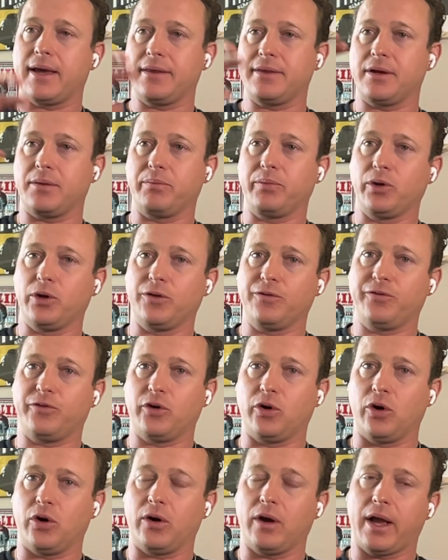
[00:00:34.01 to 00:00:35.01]
And they're
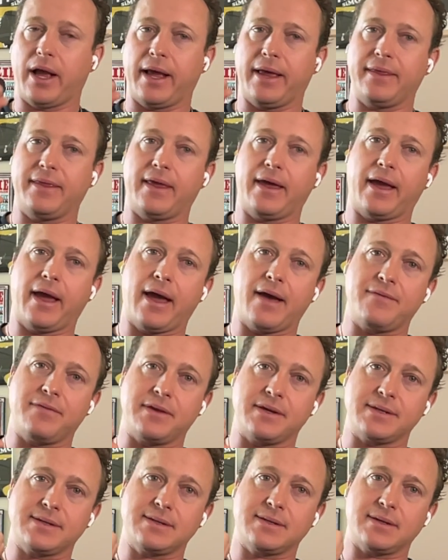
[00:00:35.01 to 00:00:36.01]
beautiful, and they have
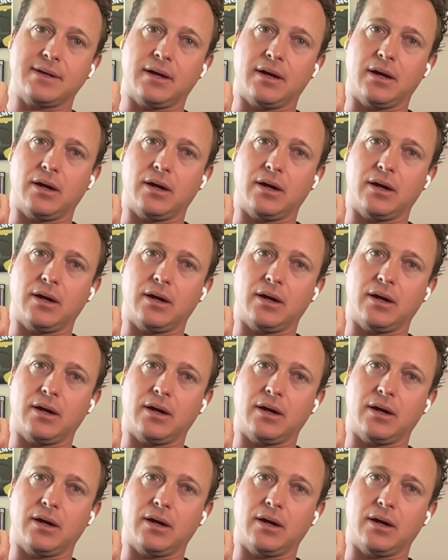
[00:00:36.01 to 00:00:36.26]
this,